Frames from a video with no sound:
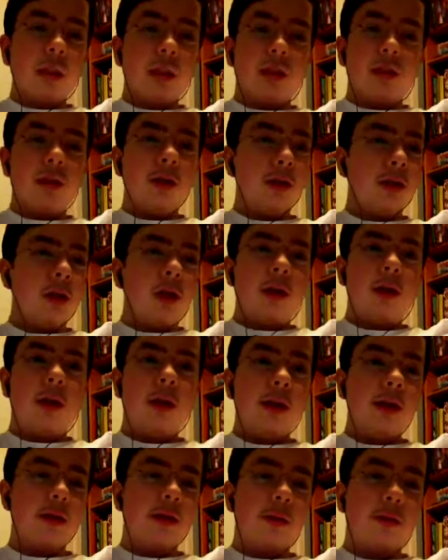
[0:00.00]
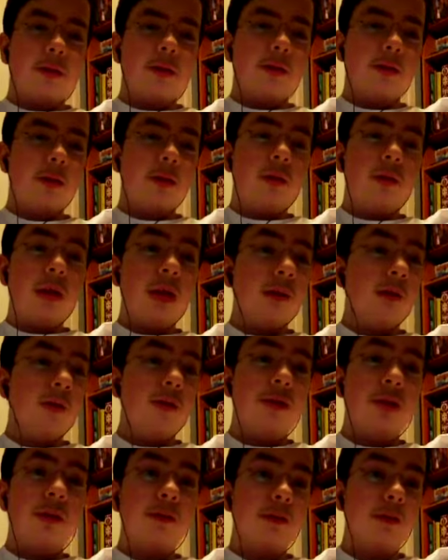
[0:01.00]
to suck things up to a new level,
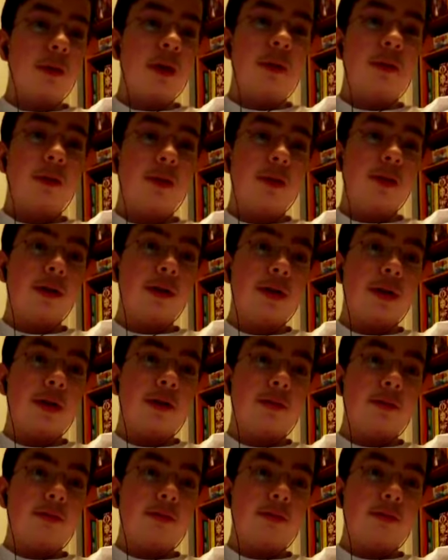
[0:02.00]
James Raymer is in it.